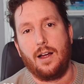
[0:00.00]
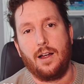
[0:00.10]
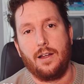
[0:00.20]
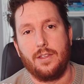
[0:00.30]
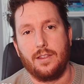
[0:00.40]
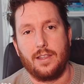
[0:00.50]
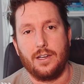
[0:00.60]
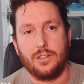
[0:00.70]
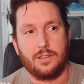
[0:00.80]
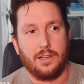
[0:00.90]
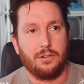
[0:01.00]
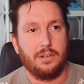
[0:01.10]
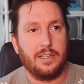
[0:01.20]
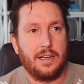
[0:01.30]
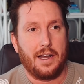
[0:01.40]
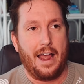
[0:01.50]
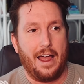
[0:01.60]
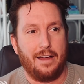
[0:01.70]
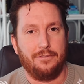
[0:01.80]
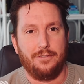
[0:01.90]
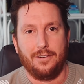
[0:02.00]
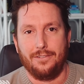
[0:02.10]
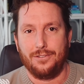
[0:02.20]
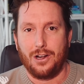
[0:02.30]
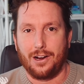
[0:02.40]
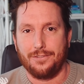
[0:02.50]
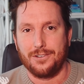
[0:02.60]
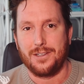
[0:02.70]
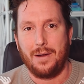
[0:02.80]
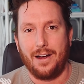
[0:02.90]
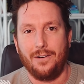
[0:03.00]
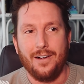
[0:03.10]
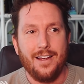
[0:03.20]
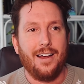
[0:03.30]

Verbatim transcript: that they just literally didn't have a photographer somehow.